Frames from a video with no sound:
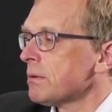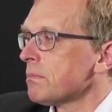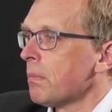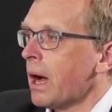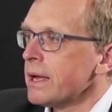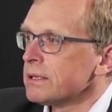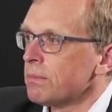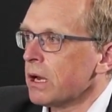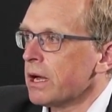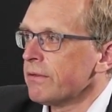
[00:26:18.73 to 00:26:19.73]
That
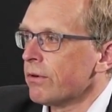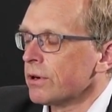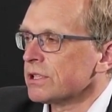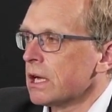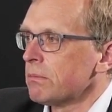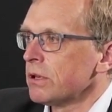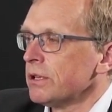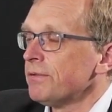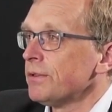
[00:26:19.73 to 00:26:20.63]
might apply, for example,